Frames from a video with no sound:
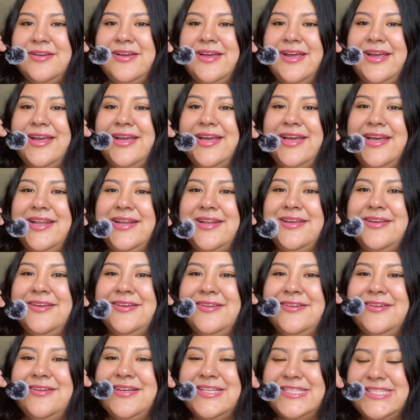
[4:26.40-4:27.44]
and
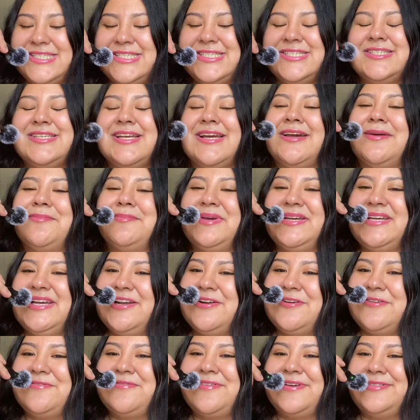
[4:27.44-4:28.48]
it's just like a
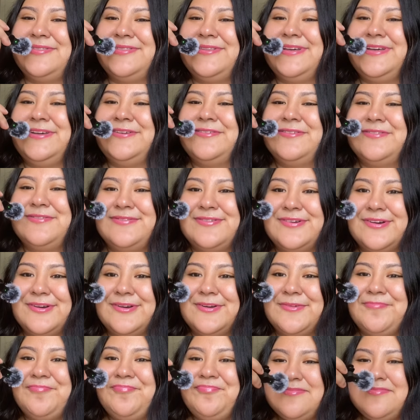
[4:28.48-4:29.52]
beginner friendly
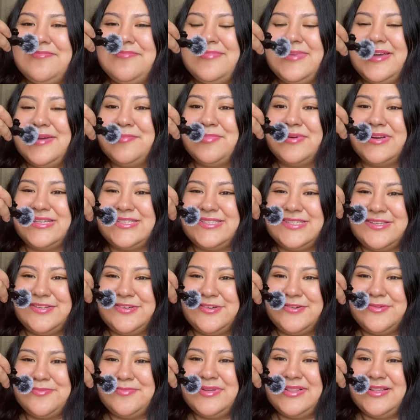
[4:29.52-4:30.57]
for embracing
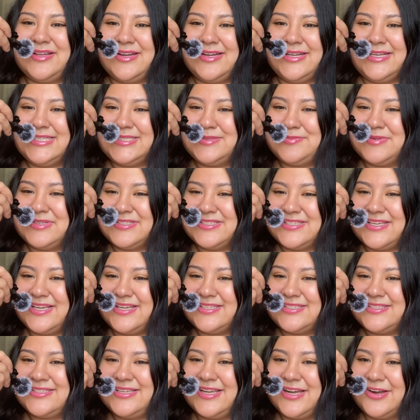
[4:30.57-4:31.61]
your Pilates
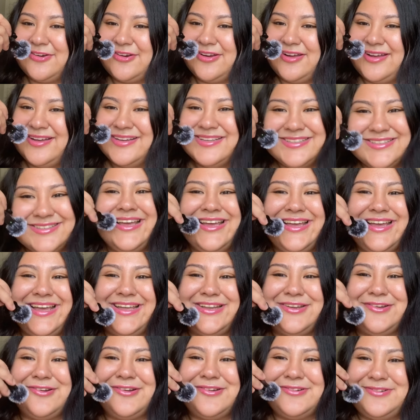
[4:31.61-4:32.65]
princess era
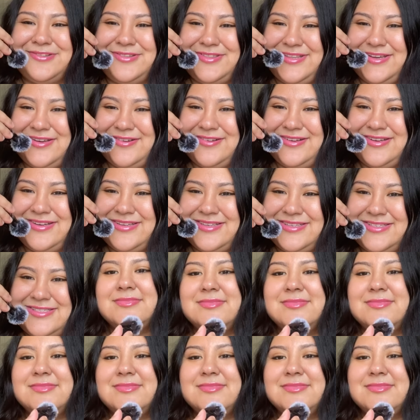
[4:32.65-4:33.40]
and your health era.